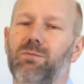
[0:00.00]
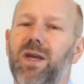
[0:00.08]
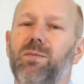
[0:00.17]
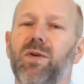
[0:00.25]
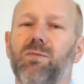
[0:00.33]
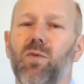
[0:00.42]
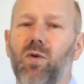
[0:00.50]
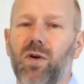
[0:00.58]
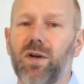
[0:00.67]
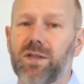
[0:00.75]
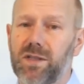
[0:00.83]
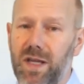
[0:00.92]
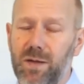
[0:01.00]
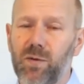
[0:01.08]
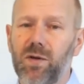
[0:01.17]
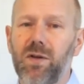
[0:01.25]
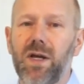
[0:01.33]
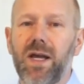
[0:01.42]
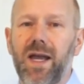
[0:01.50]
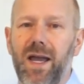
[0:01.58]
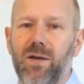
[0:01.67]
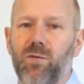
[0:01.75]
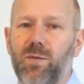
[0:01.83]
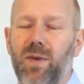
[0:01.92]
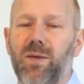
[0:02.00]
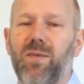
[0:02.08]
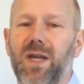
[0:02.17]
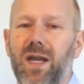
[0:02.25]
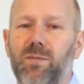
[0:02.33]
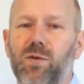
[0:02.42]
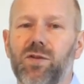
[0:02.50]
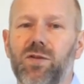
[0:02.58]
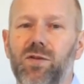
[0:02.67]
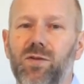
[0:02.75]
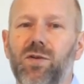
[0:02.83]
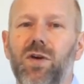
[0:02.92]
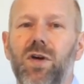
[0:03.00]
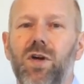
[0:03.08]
may be more stable and we may be able to